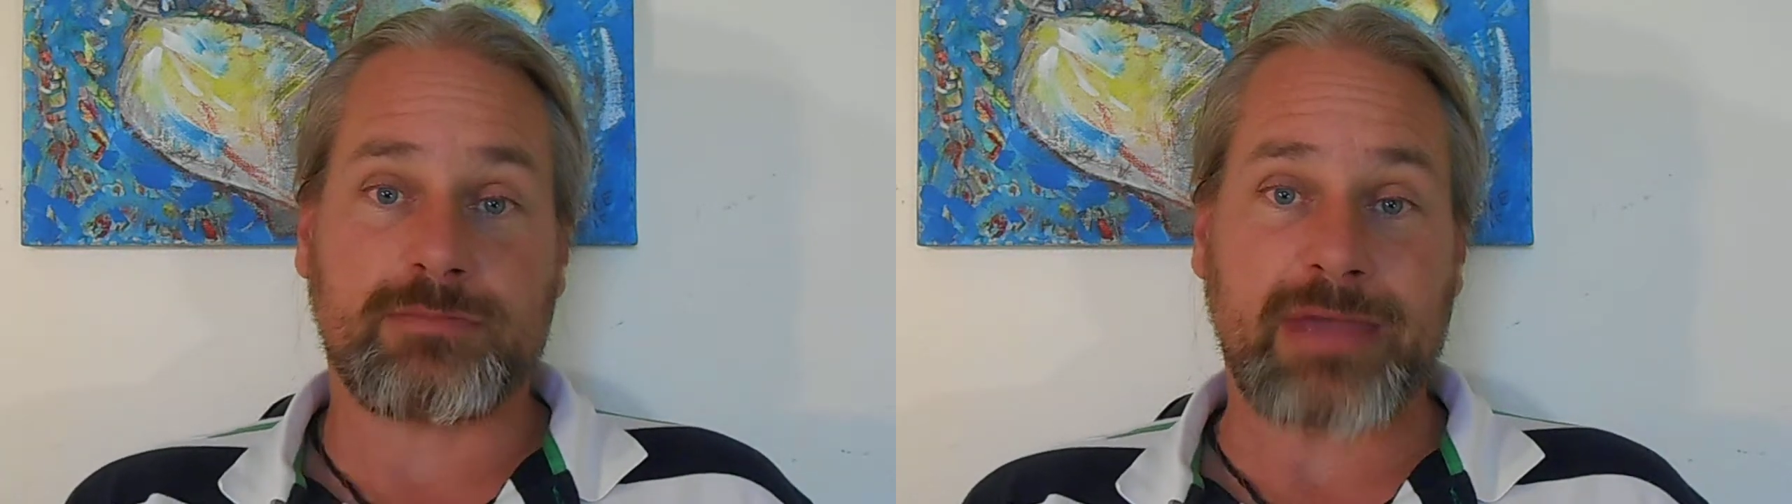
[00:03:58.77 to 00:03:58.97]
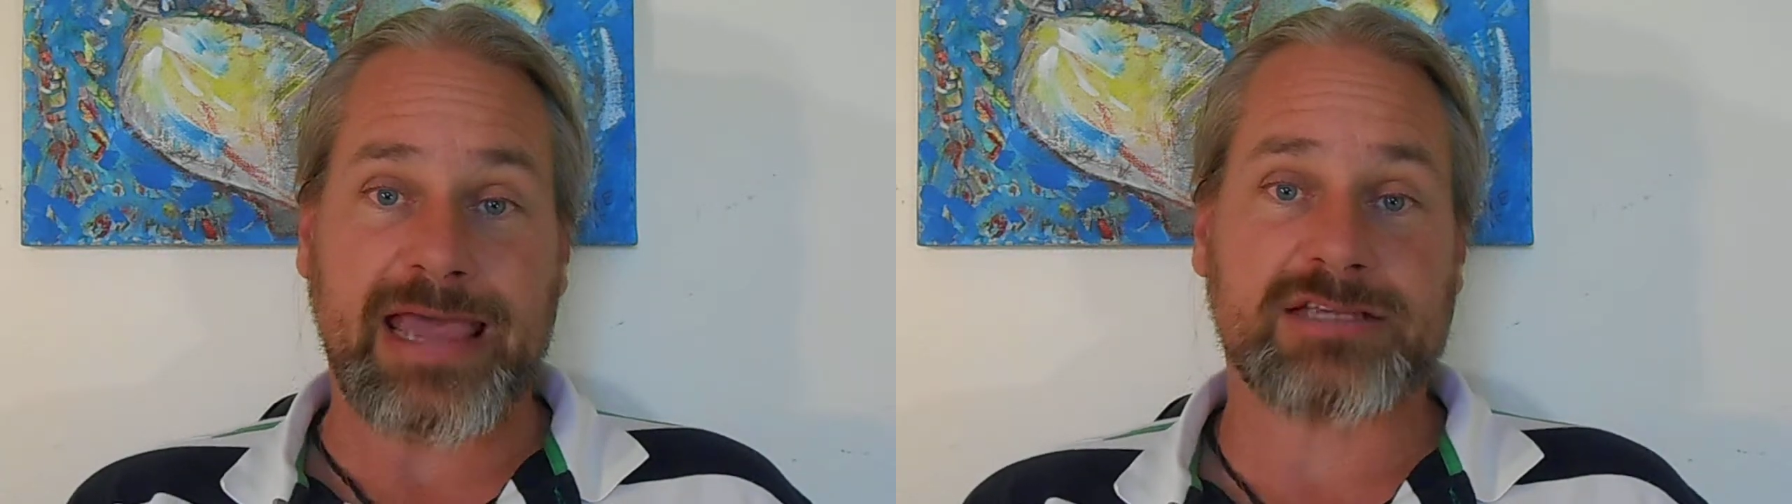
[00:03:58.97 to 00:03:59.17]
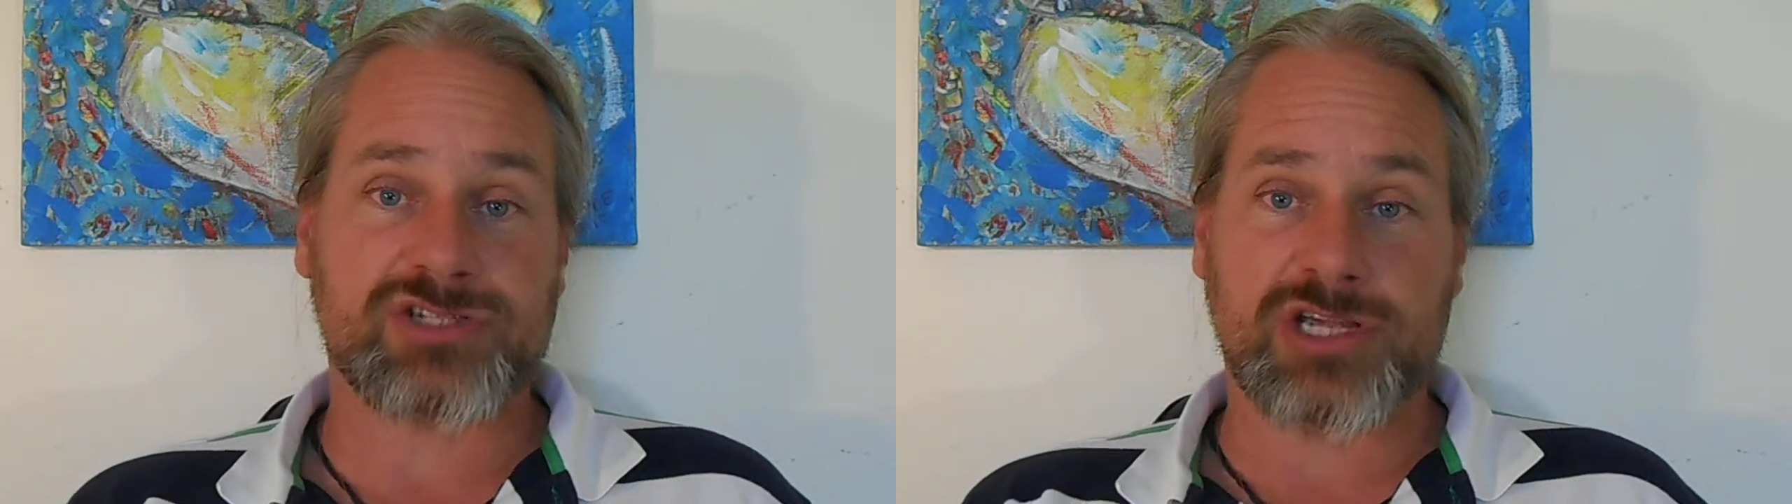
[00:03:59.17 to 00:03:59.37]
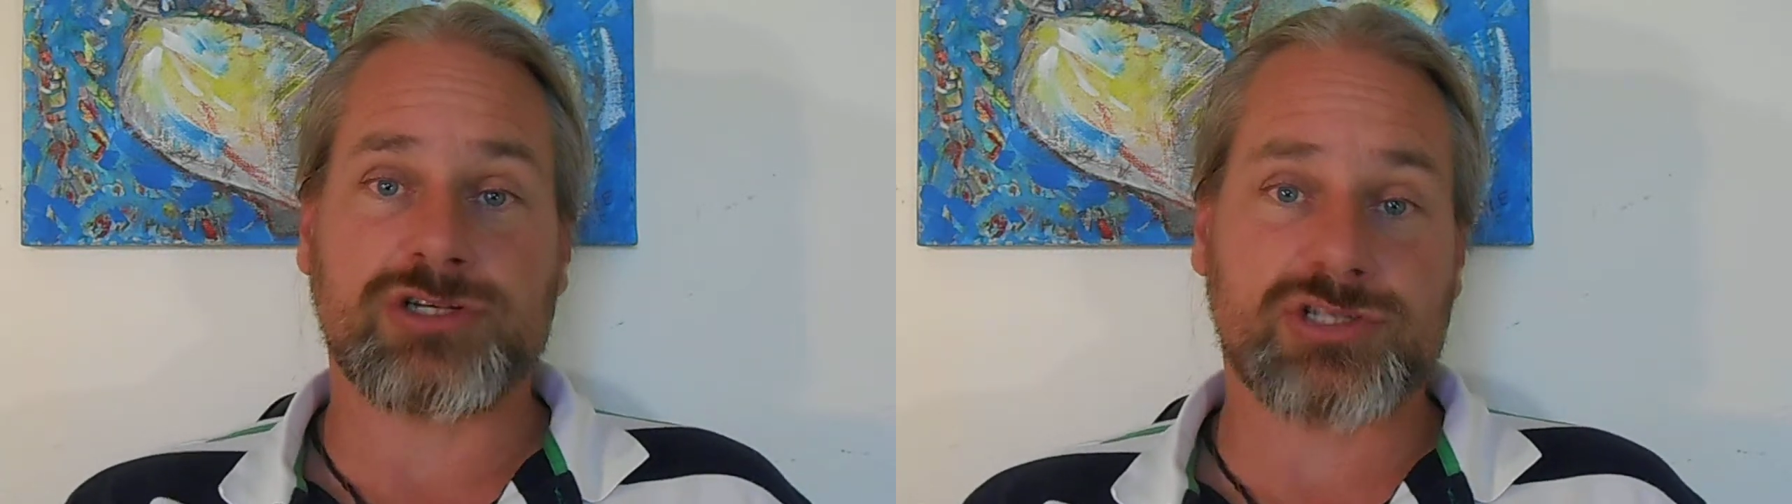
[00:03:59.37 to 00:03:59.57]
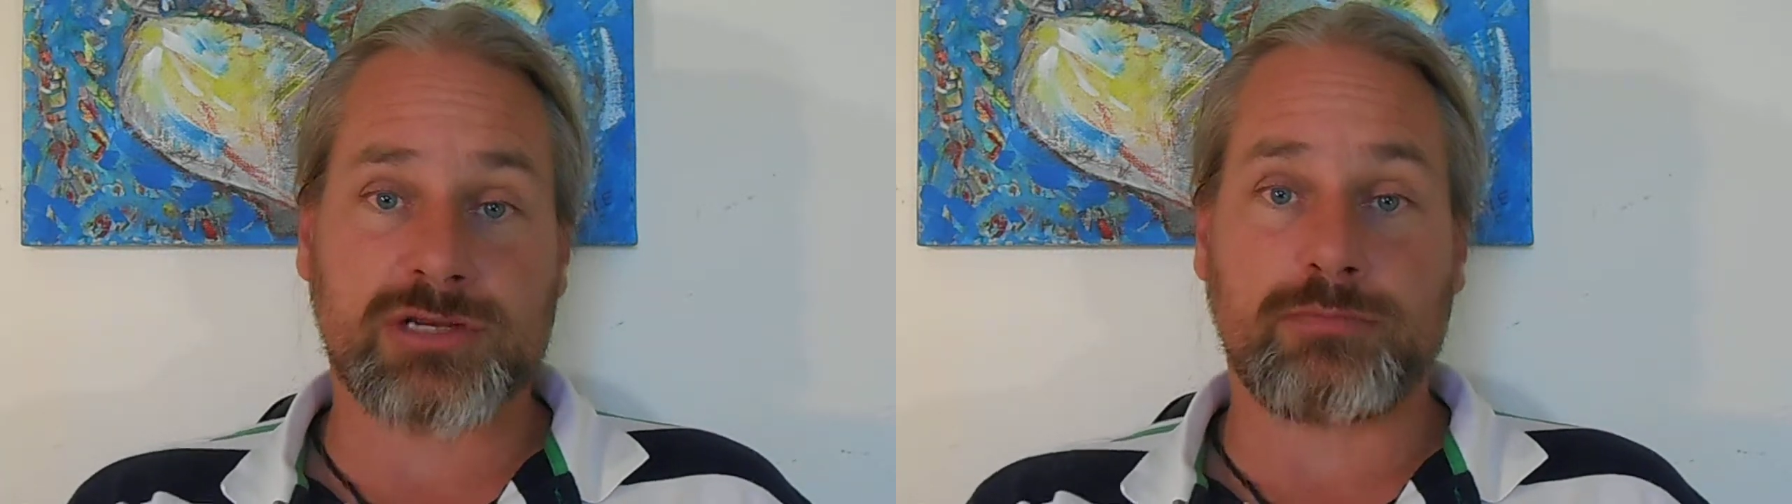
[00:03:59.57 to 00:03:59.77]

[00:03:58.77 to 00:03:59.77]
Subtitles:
in mass, changes in